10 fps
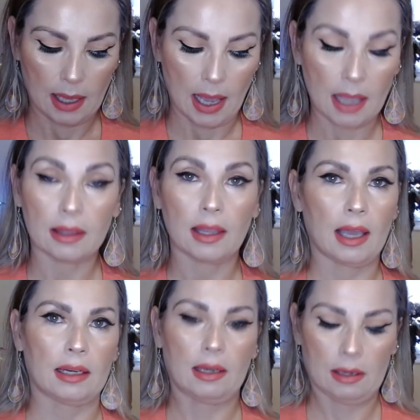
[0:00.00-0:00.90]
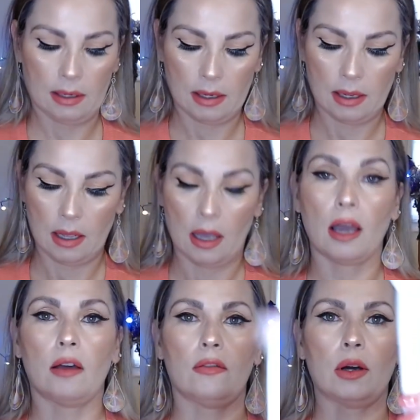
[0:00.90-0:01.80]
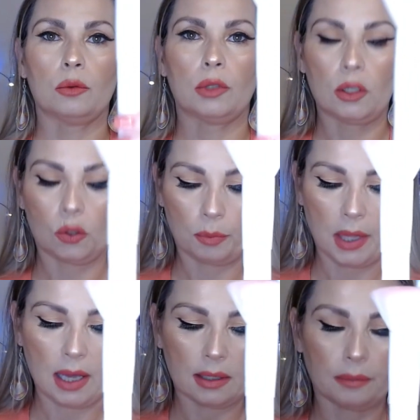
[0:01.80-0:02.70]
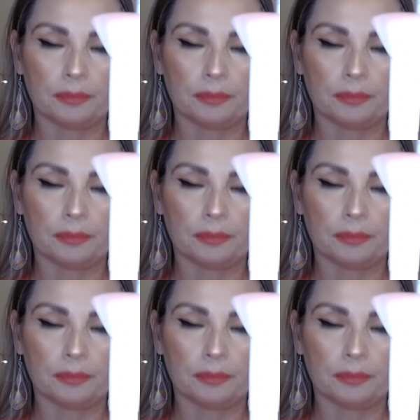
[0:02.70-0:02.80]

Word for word: And then foundation brush,